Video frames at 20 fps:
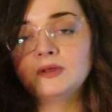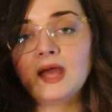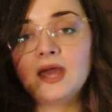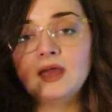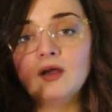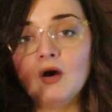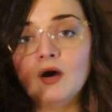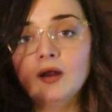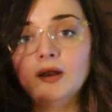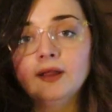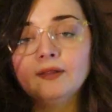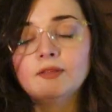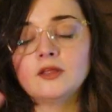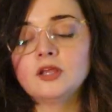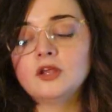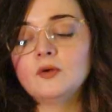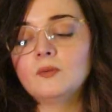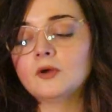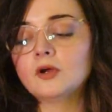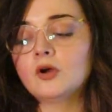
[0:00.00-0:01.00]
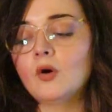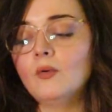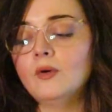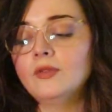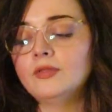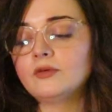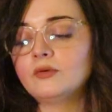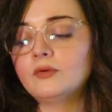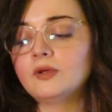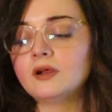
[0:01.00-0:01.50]
chaotic that you were
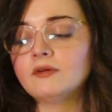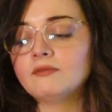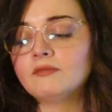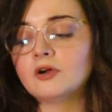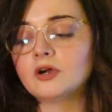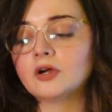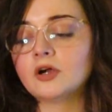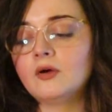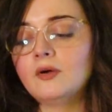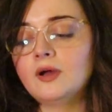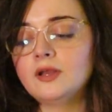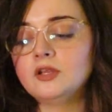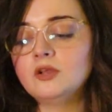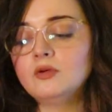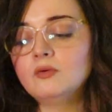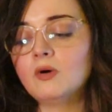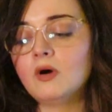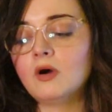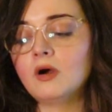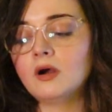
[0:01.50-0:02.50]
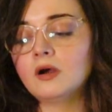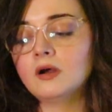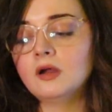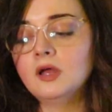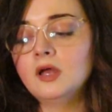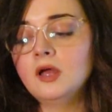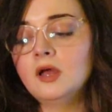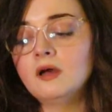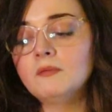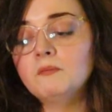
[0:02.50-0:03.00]
going through here, Virgo, and you
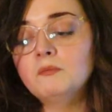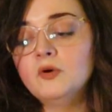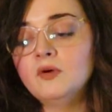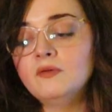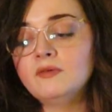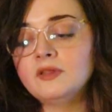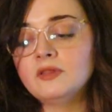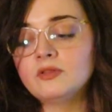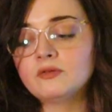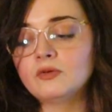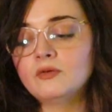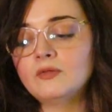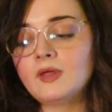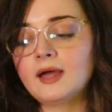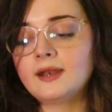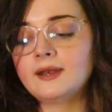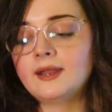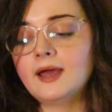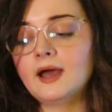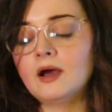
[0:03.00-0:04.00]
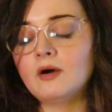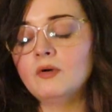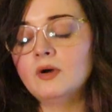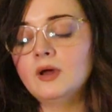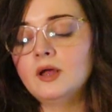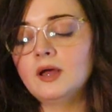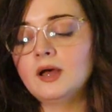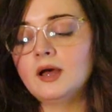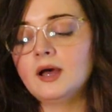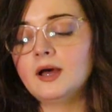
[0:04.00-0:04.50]
are moving through that now.
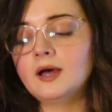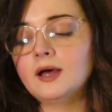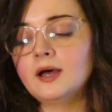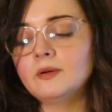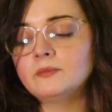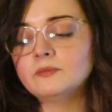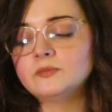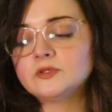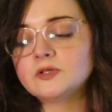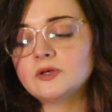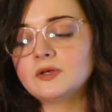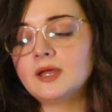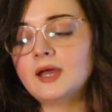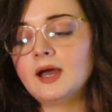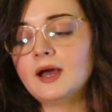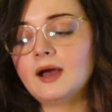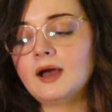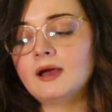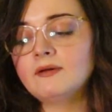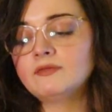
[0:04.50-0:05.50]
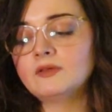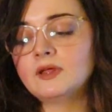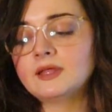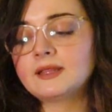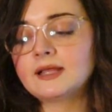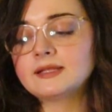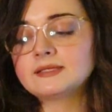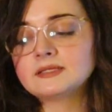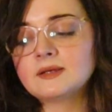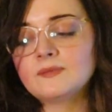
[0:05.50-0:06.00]
Um, so yeah, I feel
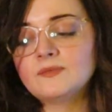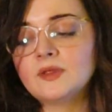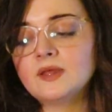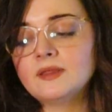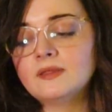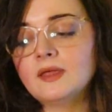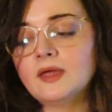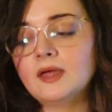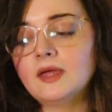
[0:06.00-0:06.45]
like that's something